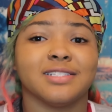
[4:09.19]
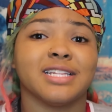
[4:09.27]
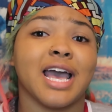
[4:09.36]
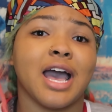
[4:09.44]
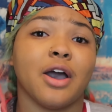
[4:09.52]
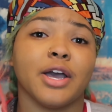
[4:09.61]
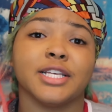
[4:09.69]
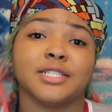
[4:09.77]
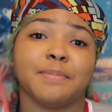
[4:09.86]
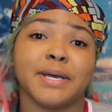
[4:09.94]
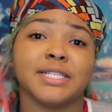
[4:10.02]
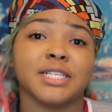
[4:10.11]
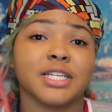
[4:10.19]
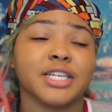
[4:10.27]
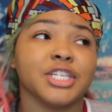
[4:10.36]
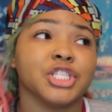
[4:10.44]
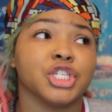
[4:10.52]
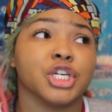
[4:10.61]
style is
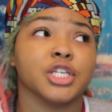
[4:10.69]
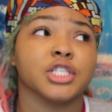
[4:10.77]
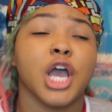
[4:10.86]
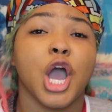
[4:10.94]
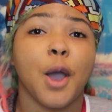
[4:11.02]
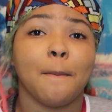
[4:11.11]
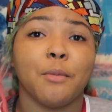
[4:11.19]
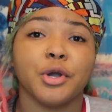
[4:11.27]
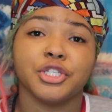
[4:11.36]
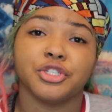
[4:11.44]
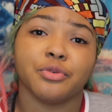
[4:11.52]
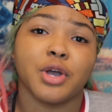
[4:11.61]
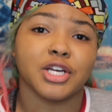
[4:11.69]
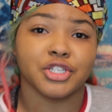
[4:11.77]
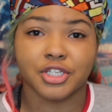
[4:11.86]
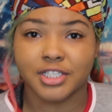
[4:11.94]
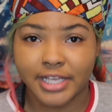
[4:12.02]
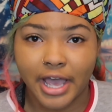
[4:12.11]
basically just
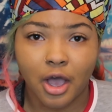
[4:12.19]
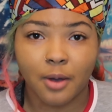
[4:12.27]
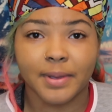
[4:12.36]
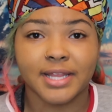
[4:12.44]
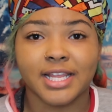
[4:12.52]
moisturize your scalp,